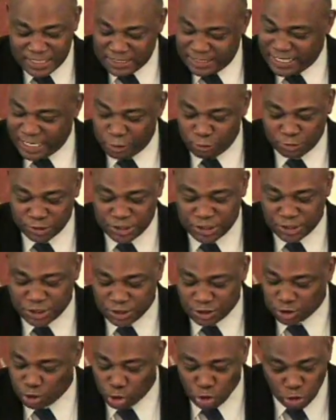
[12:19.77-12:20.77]
There is
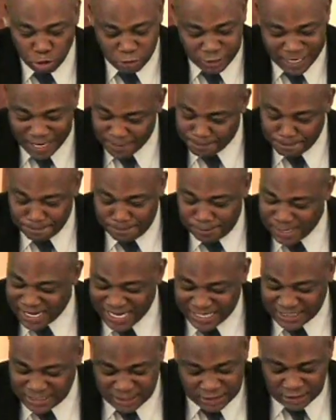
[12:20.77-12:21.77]
stored up
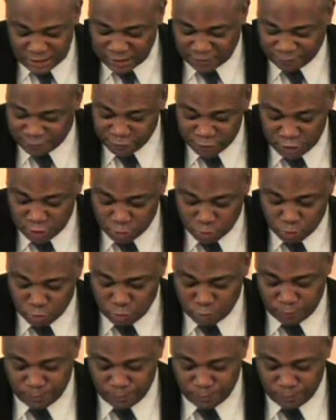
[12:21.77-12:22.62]
blessings for you.